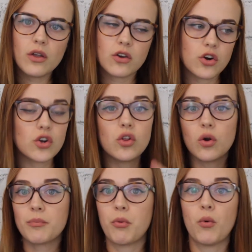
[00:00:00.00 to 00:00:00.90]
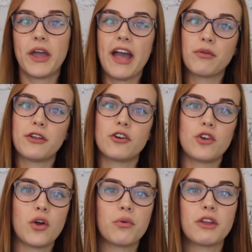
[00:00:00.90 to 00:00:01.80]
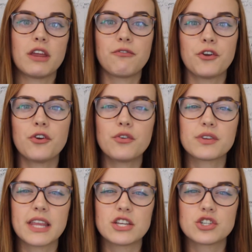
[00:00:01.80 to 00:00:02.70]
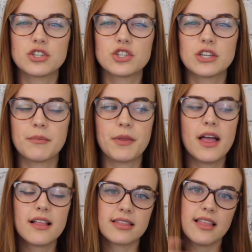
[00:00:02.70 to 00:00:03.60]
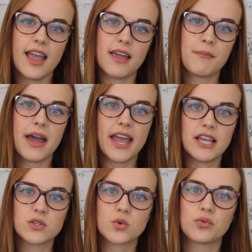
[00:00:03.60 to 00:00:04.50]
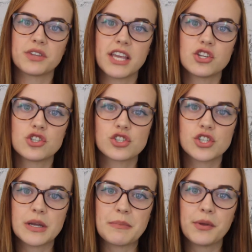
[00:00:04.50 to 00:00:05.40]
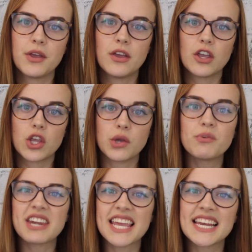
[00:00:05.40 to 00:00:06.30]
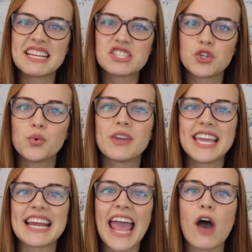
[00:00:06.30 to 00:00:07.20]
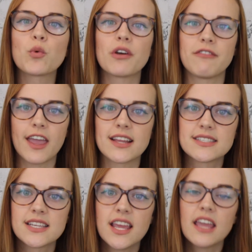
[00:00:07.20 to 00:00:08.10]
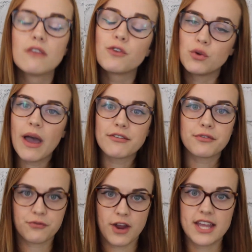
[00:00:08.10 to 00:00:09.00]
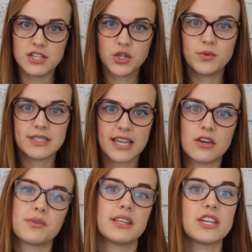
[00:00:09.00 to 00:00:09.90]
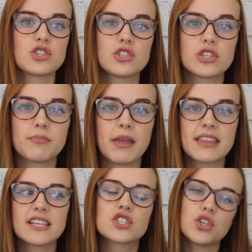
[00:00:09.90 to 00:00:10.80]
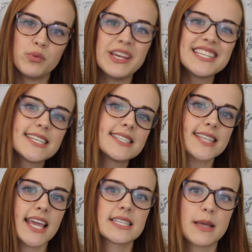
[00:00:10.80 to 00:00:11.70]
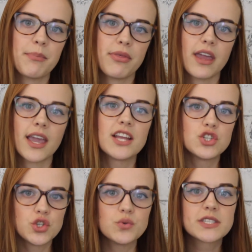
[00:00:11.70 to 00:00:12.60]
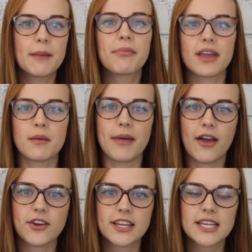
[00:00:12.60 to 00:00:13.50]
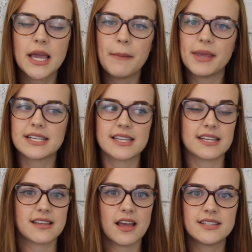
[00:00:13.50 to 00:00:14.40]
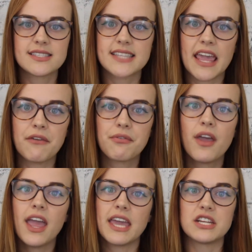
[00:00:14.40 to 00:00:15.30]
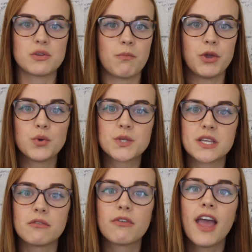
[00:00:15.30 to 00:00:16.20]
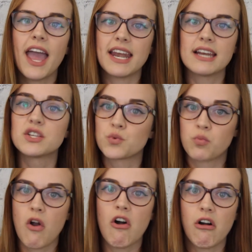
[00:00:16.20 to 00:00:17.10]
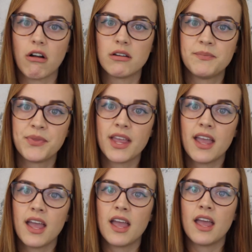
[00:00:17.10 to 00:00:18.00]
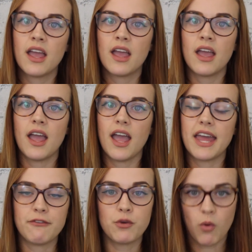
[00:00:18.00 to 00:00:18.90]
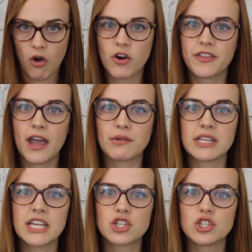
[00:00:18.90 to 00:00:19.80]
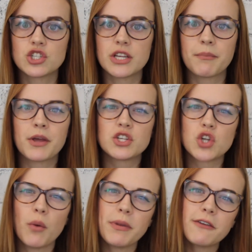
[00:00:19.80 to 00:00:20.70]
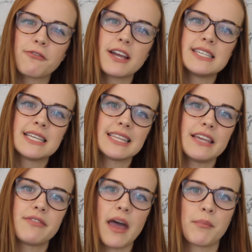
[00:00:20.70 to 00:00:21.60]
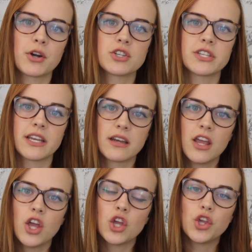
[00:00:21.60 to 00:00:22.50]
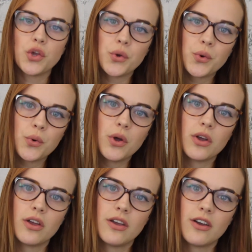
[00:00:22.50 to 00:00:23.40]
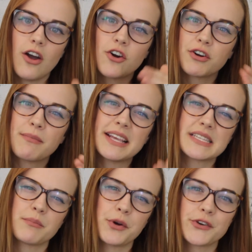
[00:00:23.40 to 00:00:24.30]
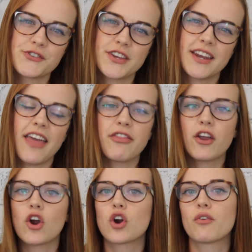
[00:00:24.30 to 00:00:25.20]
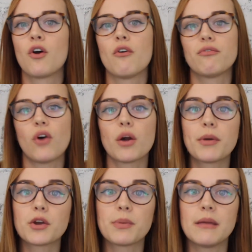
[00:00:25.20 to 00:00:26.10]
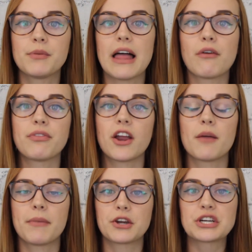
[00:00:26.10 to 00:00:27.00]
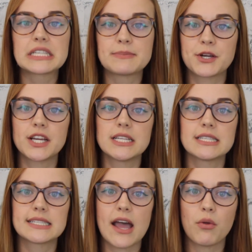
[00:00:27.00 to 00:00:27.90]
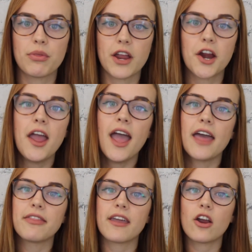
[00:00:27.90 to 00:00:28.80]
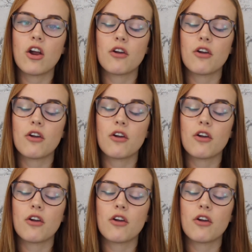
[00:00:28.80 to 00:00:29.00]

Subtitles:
girl or boy out there, know that if you're in a relationship like my high school relationship, you need to get out of it. If you have a friend who is in a relationship like this, you need to say something and do something about it because it is unsafe, it is abusive, and it is wrong. And if you are in that relationship, don't be afraid to leave that person. You are an amazing person, and there are far better people out there, better experiences out there, and there